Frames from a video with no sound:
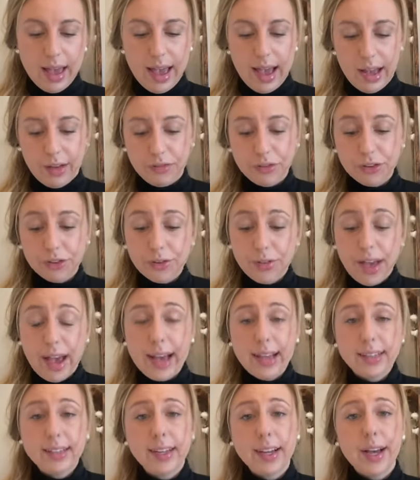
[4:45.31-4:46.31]
After
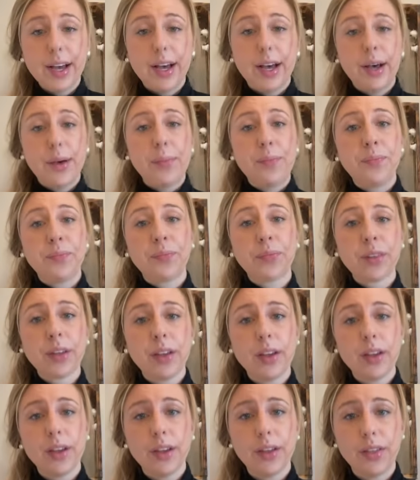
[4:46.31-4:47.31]
that,
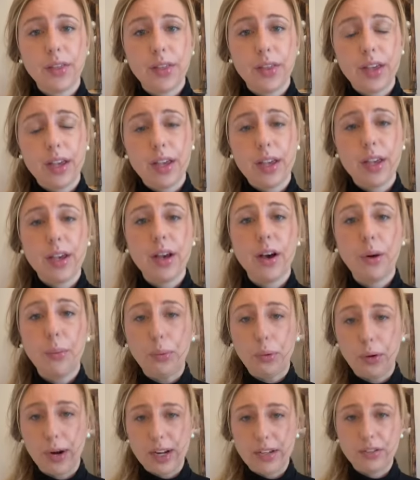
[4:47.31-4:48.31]
the
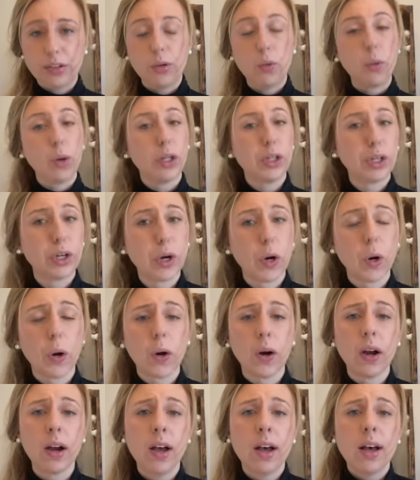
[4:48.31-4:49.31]
appraisal will
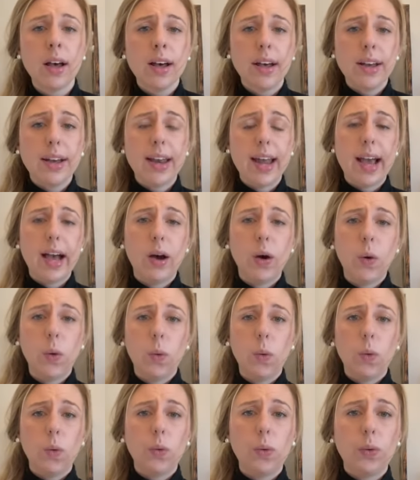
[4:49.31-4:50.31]
occur.
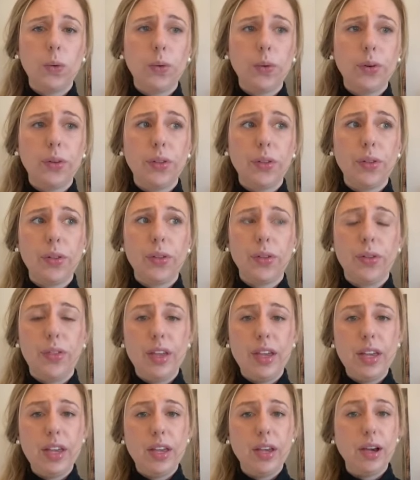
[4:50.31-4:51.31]
Now,
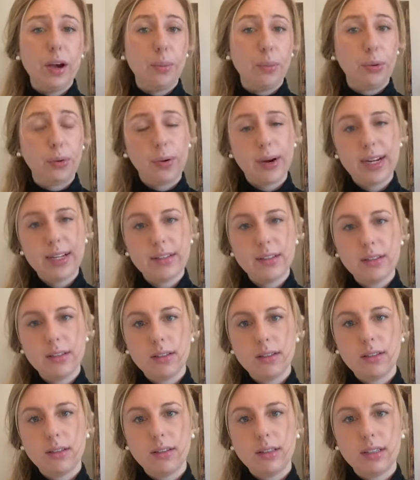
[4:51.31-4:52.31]
the
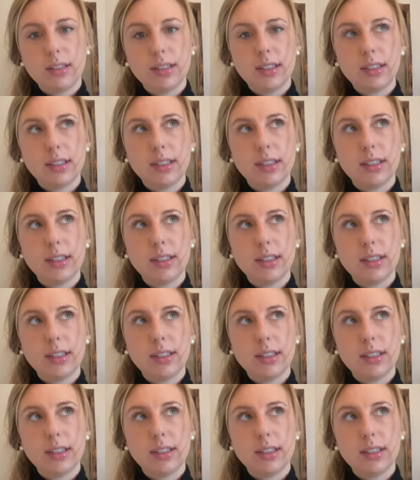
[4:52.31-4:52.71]
appraisal